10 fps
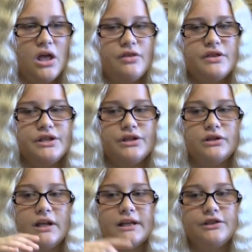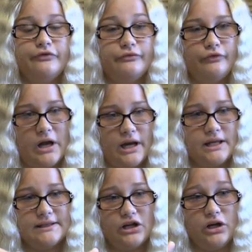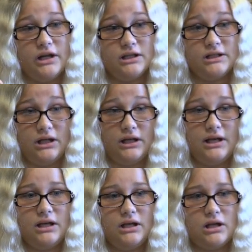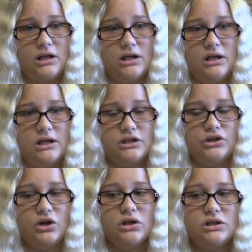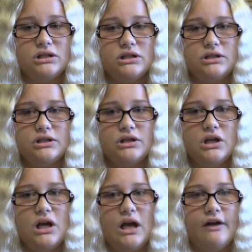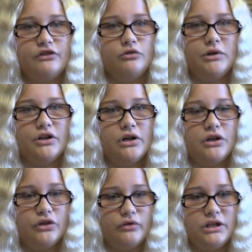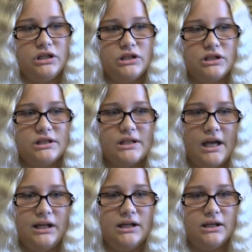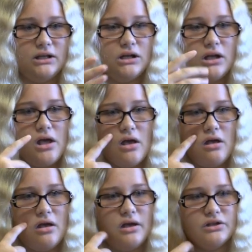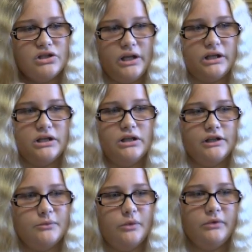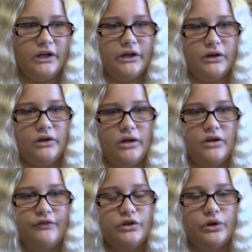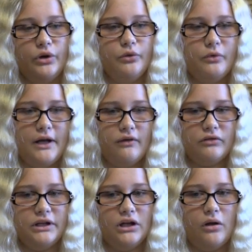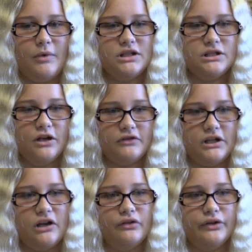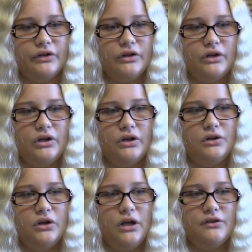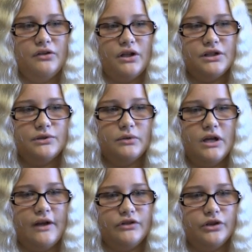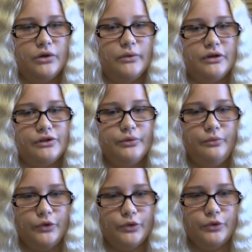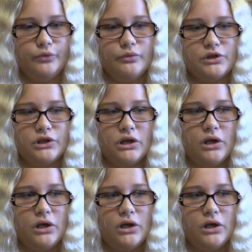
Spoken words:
This next Friday, Saturday, and Sunday. It starts, I have to be there at 3 to sign in and check in from there, and I have to go around, get all my stuff together, and then that's when I have to go around to the rooms,